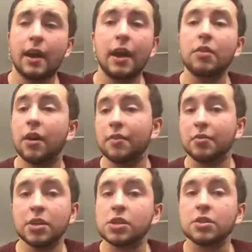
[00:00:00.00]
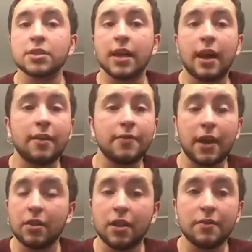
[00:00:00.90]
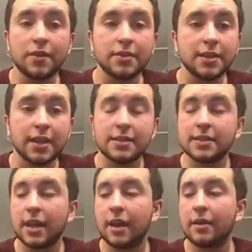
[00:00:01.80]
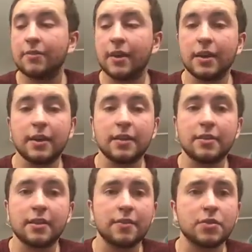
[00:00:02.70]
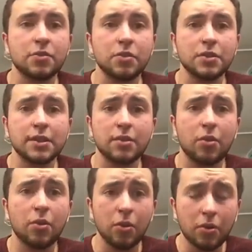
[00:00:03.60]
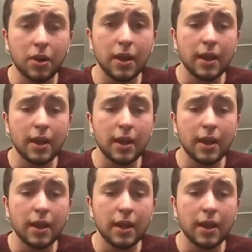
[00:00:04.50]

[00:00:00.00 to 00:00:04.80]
I love the regional staff, and I love the state staff and Safe Schools as a whole.